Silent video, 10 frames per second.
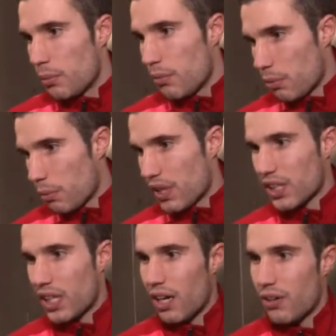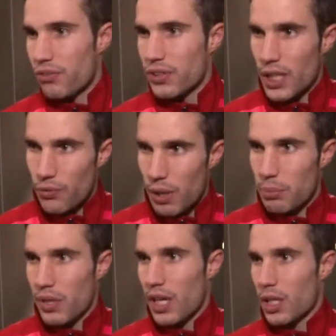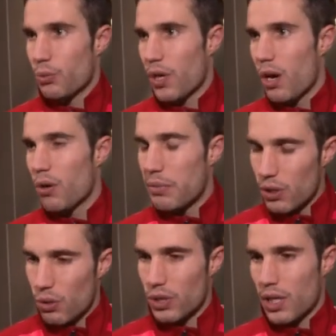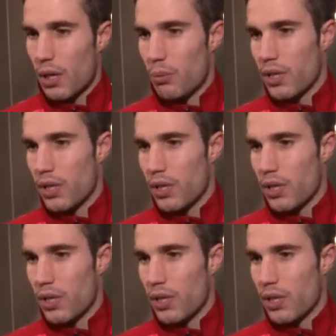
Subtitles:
maybe myself, Cesc Fabregas, we're all a bit older now.